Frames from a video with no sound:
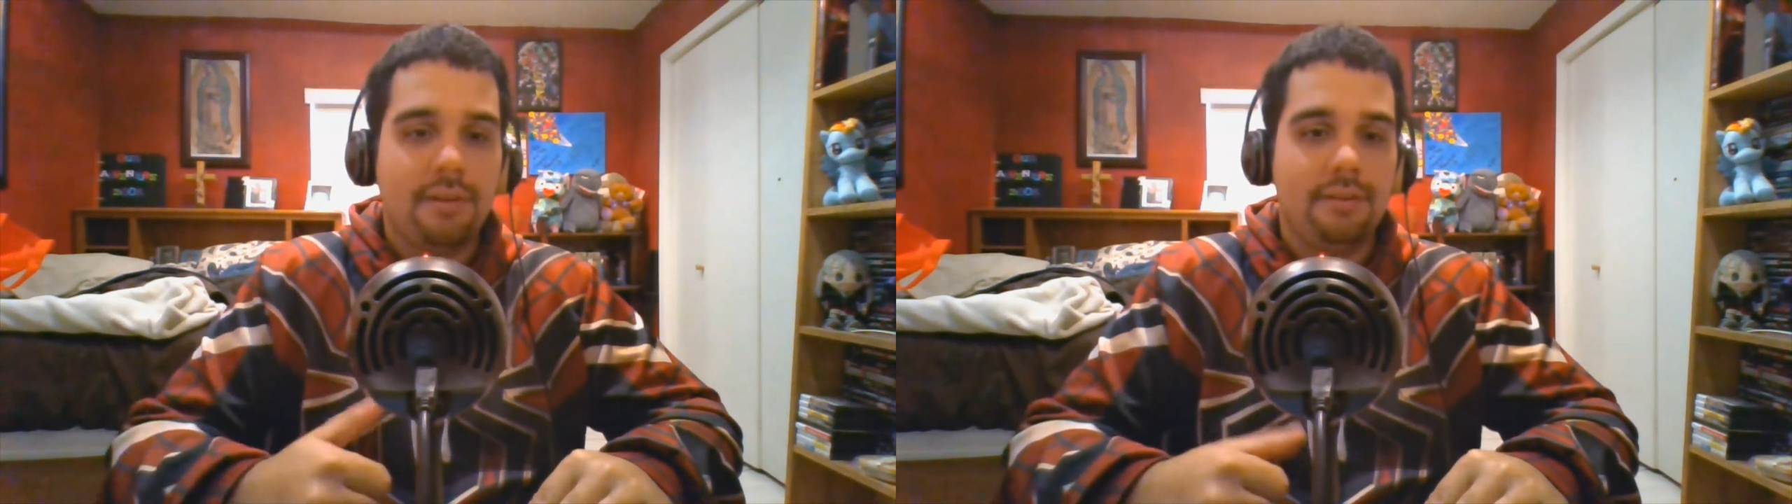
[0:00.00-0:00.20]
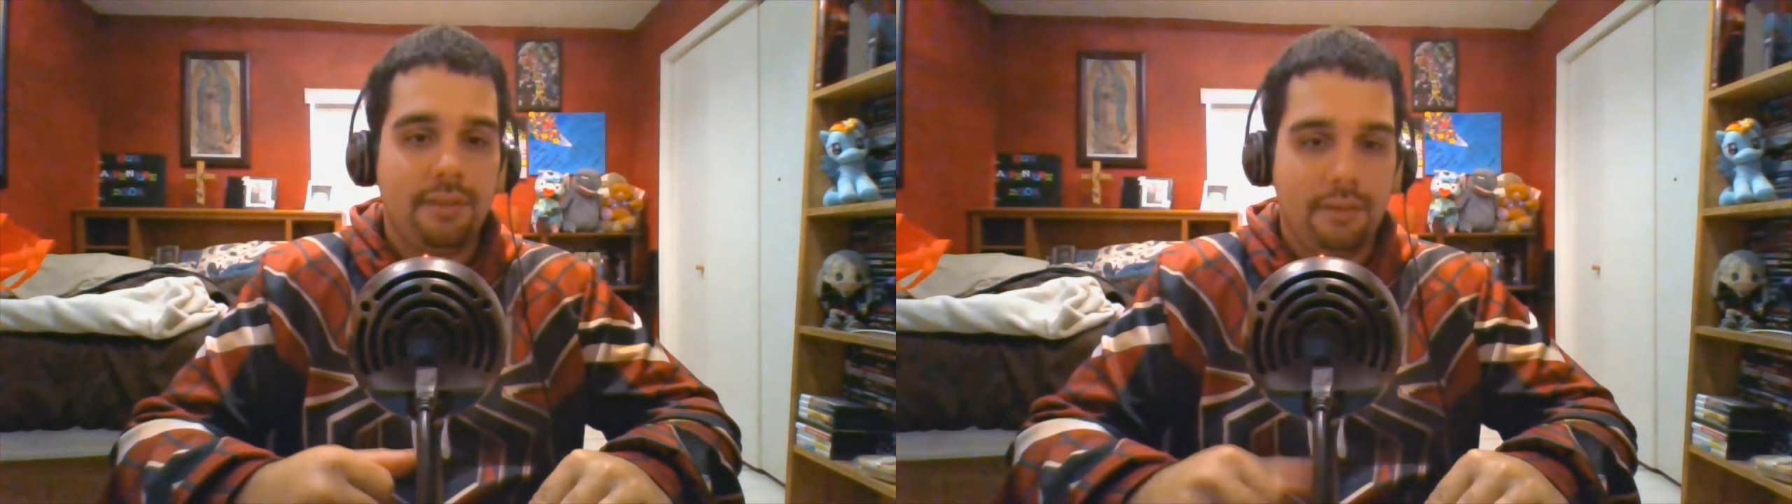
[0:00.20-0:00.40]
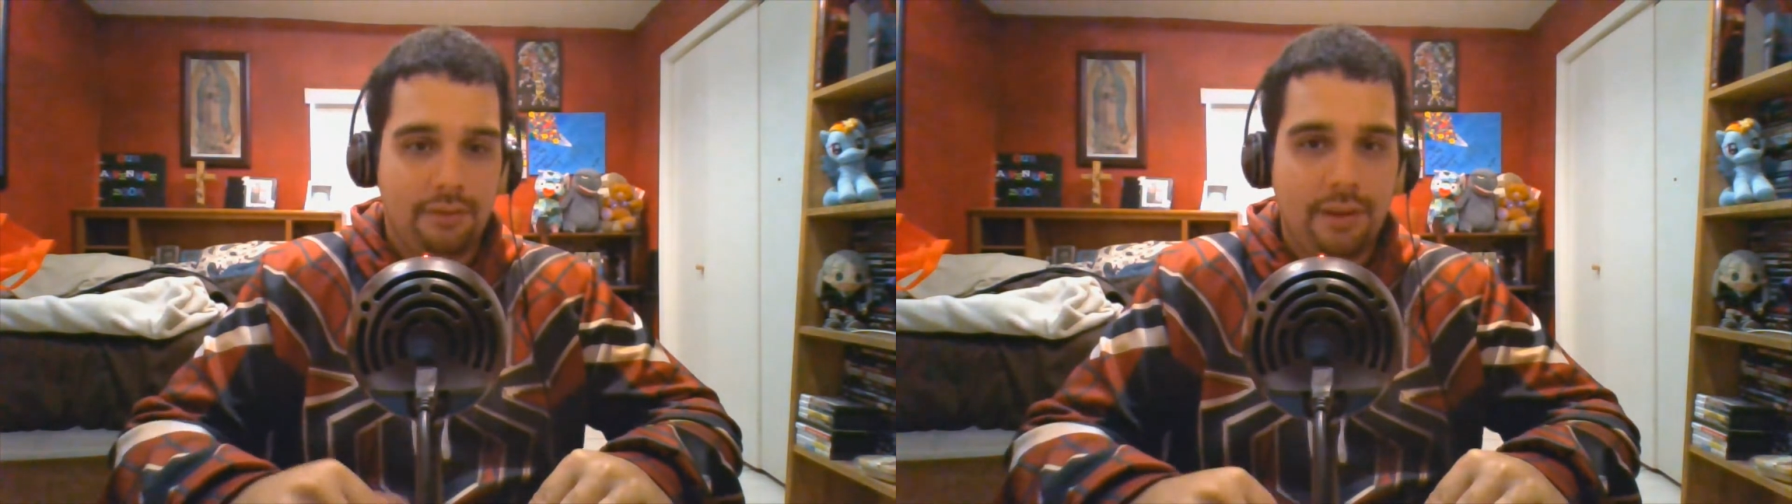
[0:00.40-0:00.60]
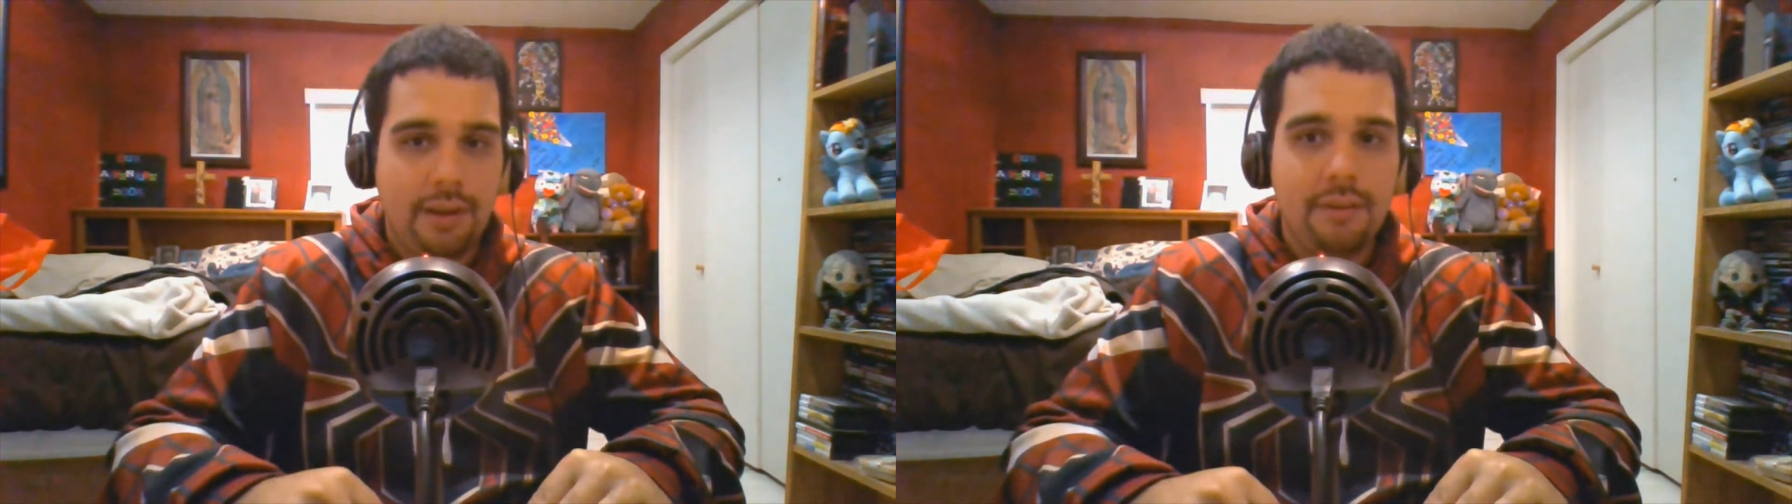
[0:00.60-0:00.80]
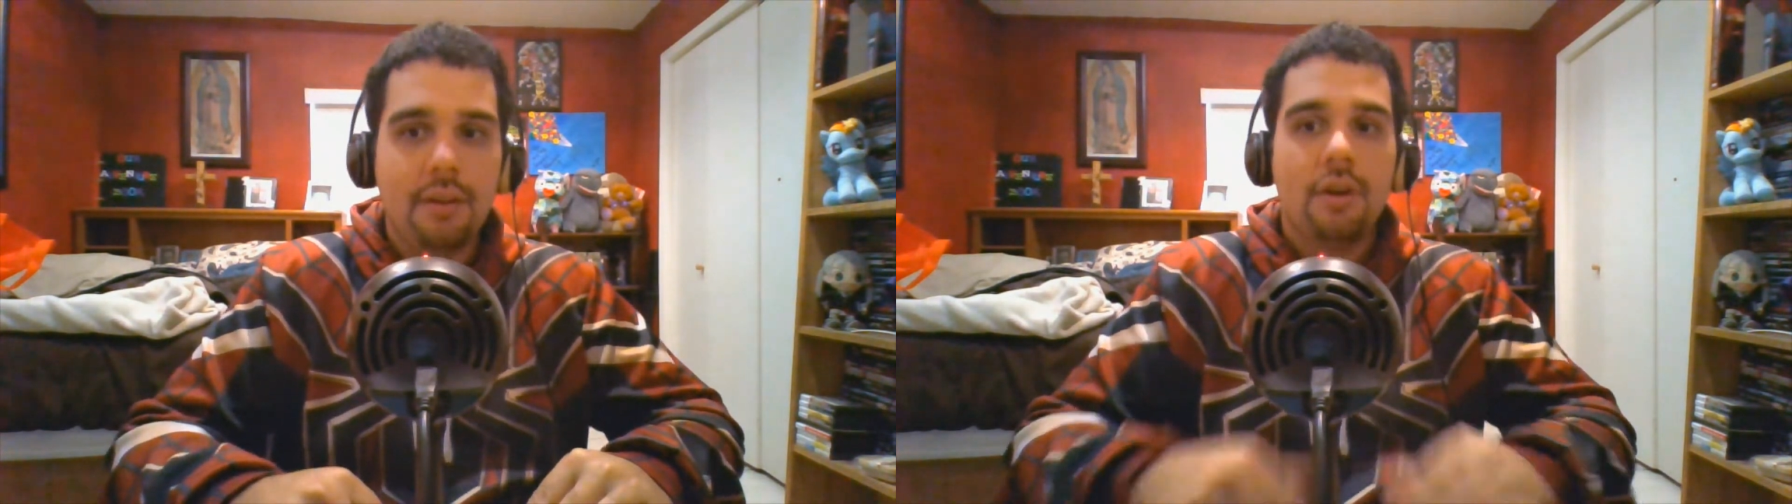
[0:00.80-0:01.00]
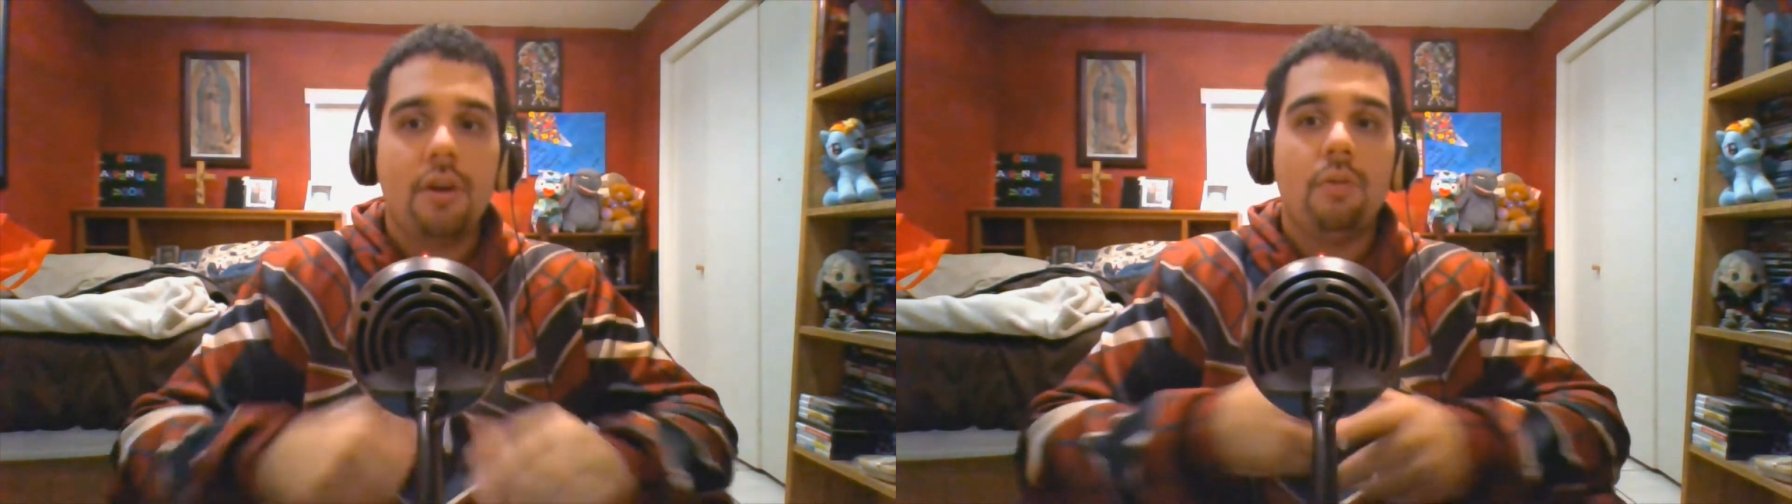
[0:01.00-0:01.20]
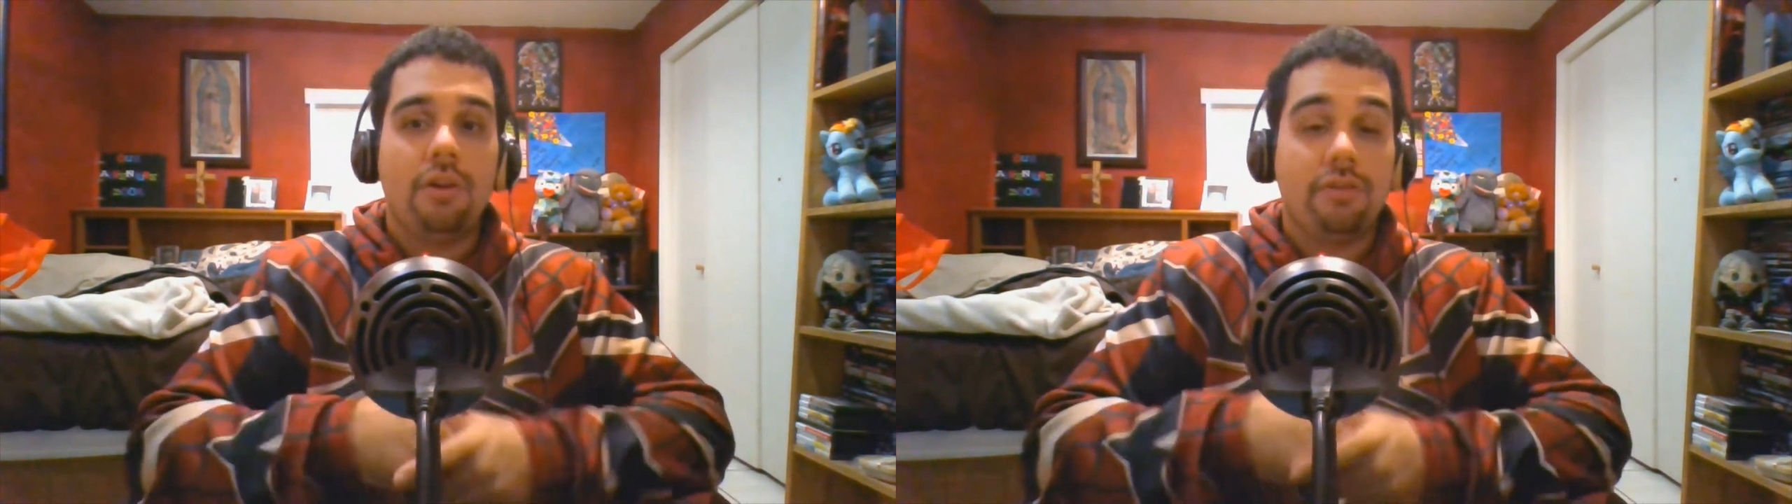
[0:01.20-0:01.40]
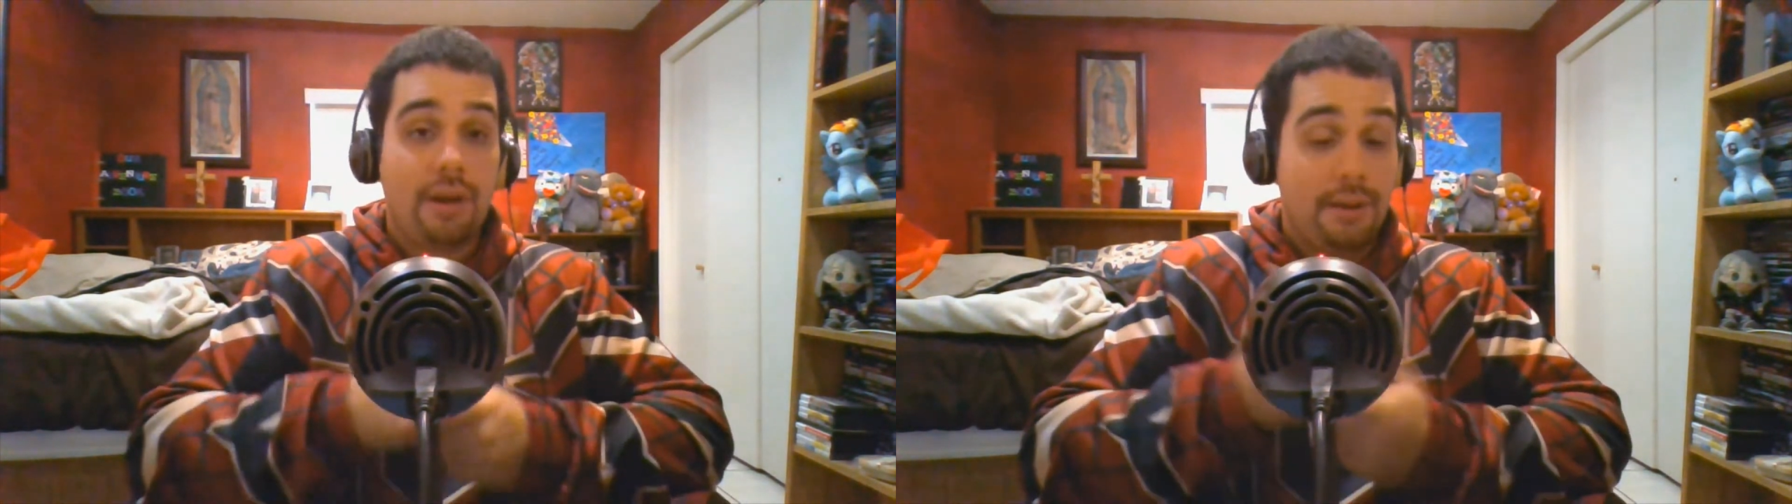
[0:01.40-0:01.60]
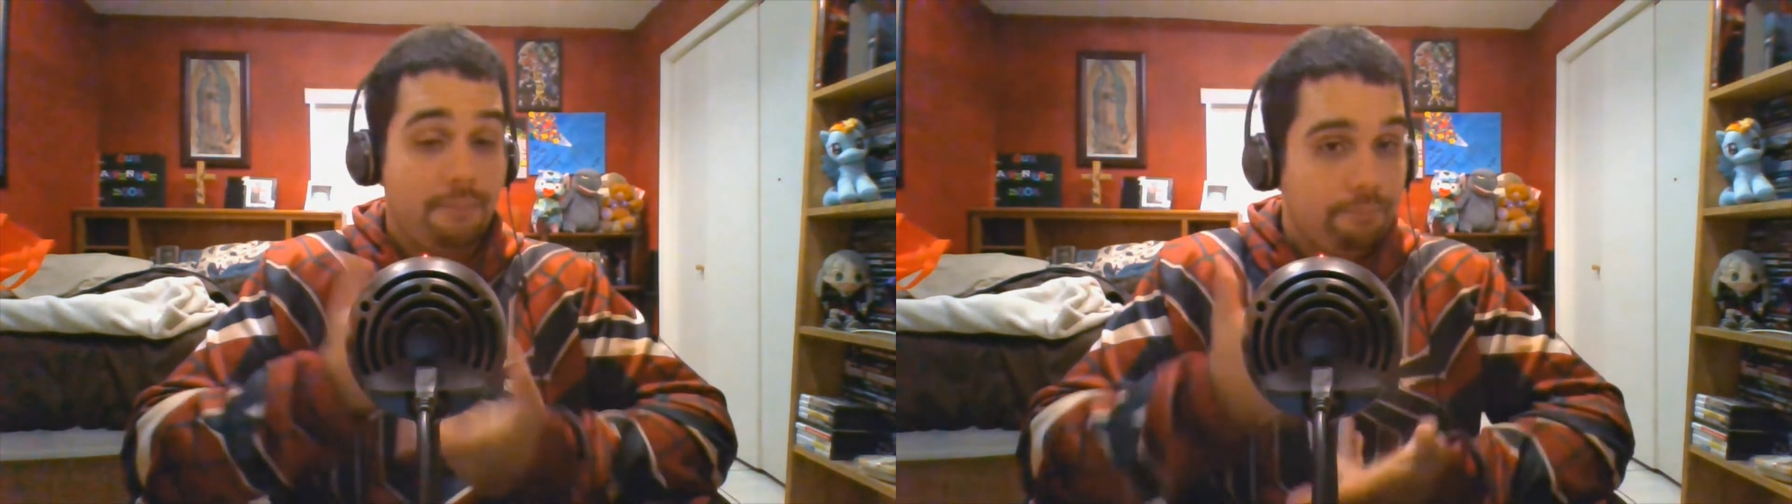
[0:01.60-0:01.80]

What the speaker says: his instinct, which I